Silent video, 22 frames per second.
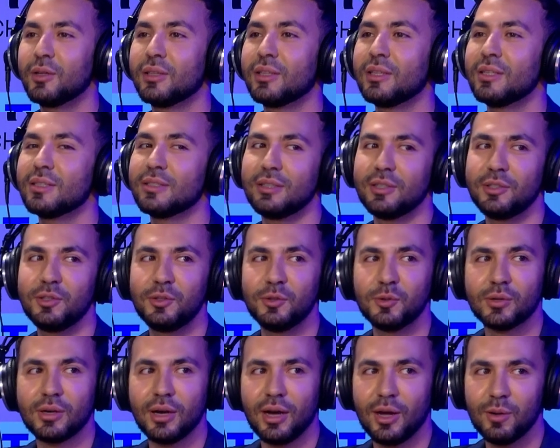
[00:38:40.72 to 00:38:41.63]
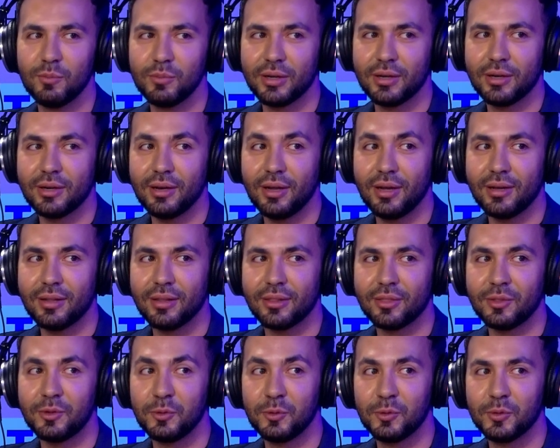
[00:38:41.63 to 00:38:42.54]
What is the new coming like
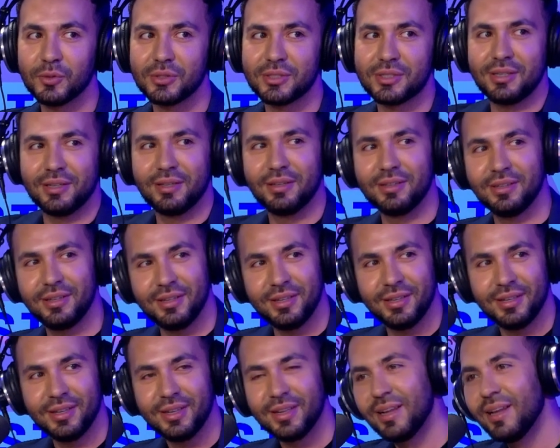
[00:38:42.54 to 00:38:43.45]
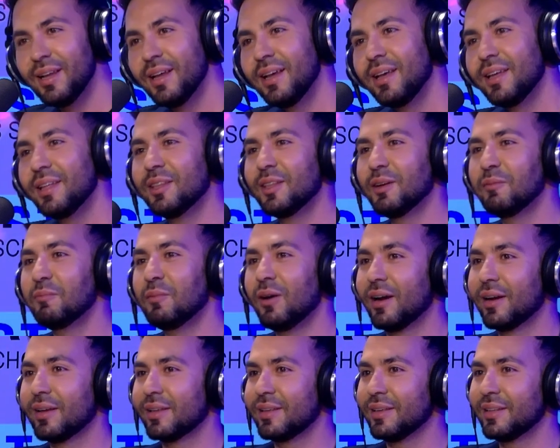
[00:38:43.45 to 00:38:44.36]
tools in the
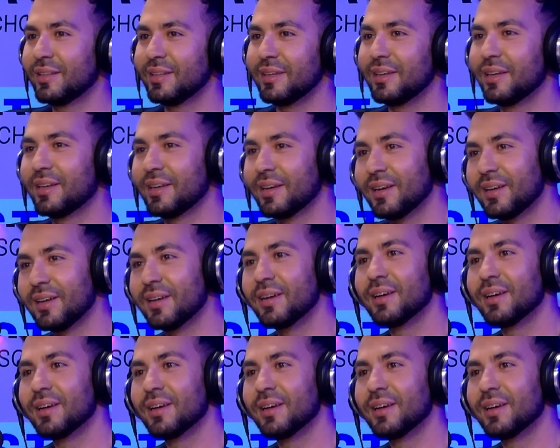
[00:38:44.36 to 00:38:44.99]
marketing?